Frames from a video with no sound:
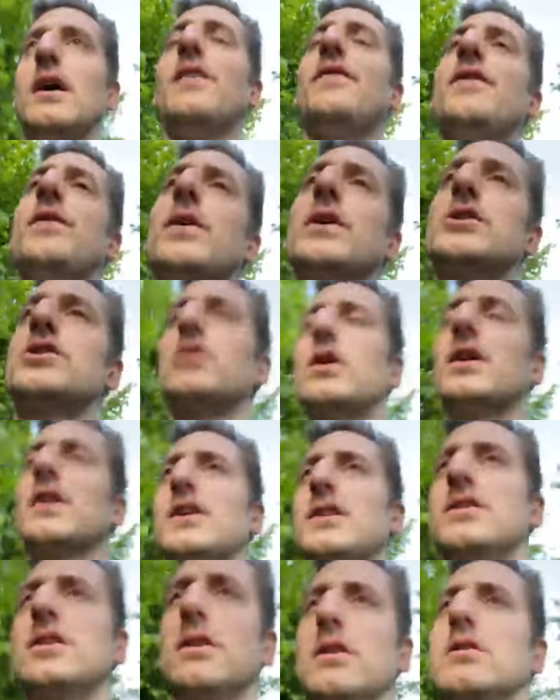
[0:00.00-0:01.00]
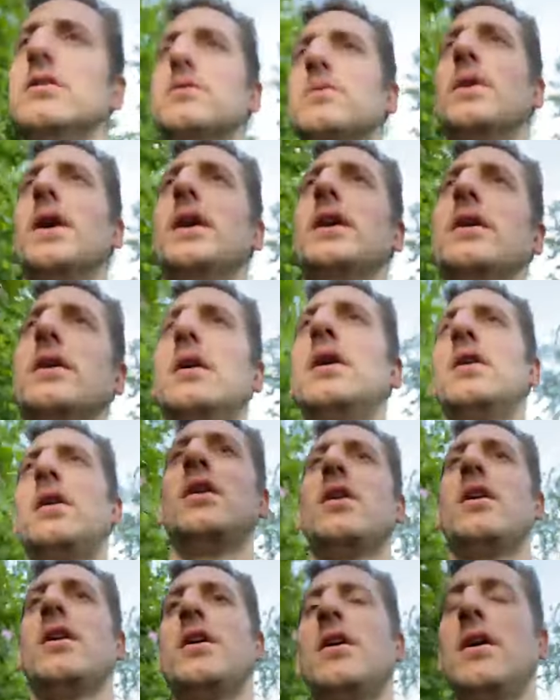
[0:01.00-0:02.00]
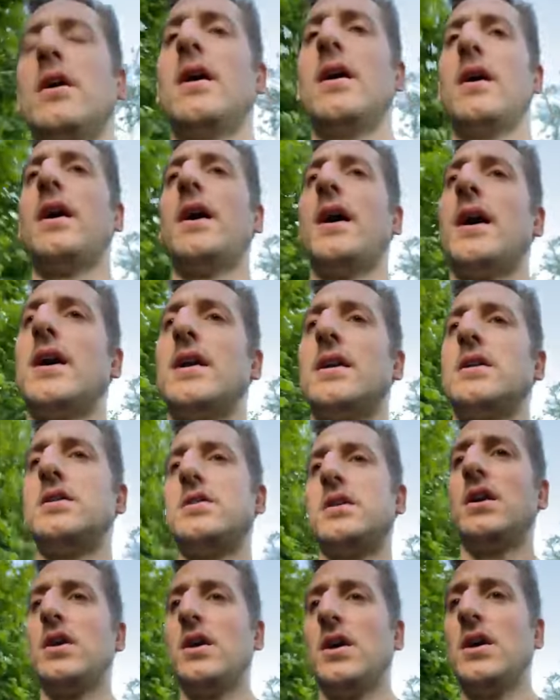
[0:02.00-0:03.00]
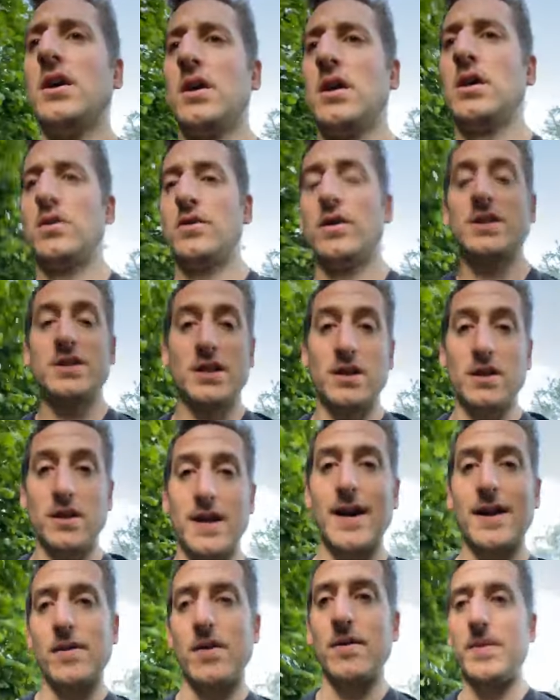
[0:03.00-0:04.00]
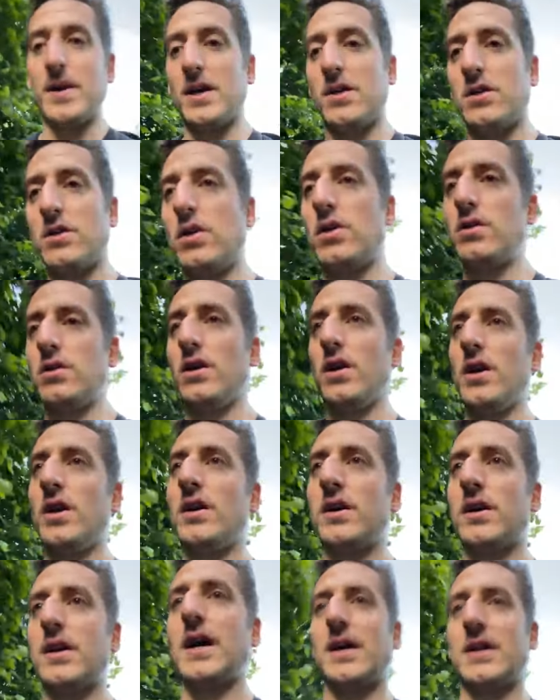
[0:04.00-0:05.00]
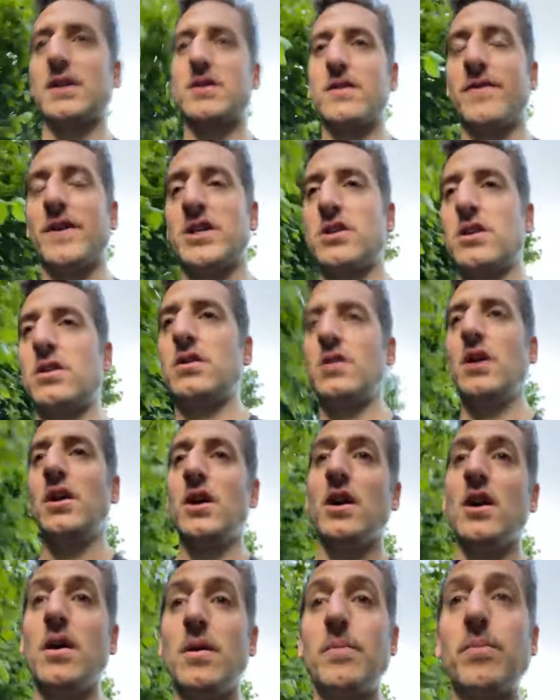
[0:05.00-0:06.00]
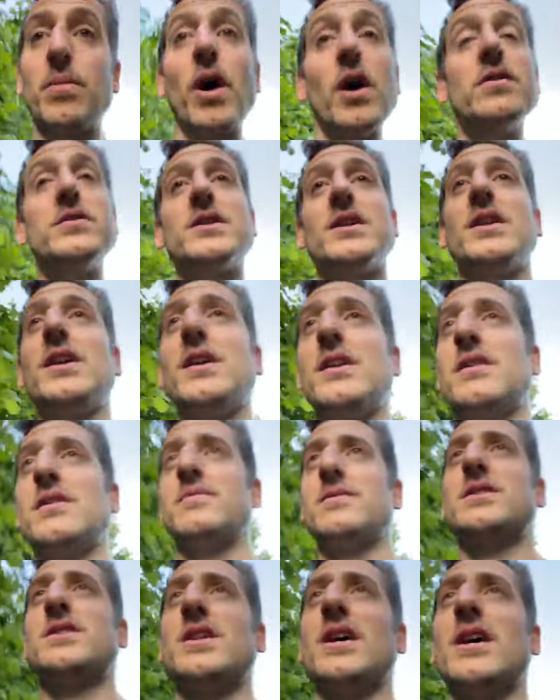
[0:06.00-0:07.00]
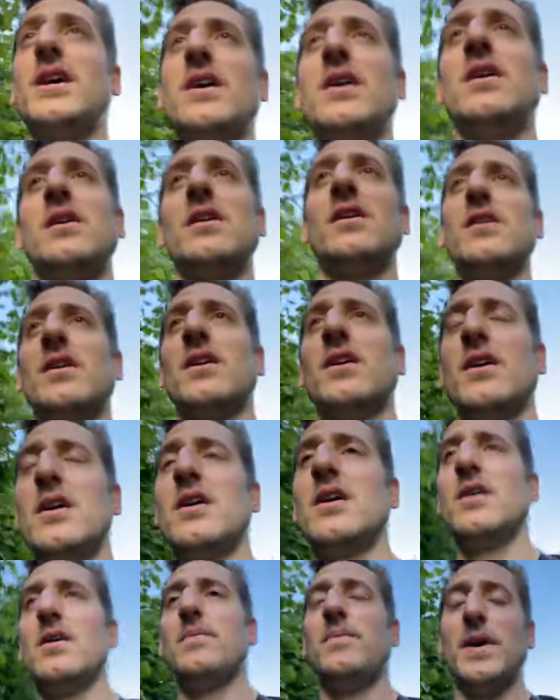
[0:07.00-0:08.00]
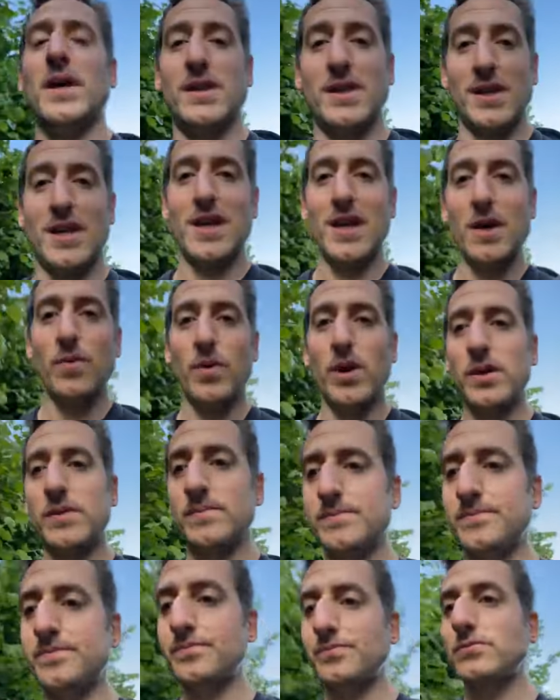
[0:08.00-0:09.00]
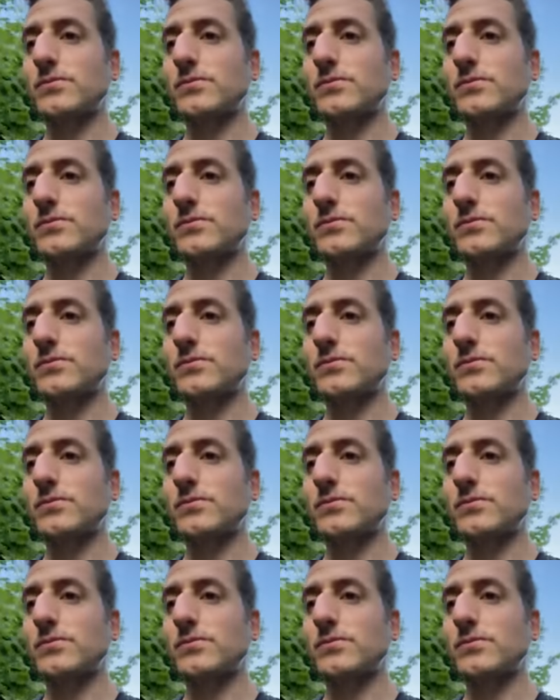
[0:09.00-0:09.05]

if you are struggling to lose weight and you're eating no calorie, but you're not getting sufficient protein in, I would say, being the key one,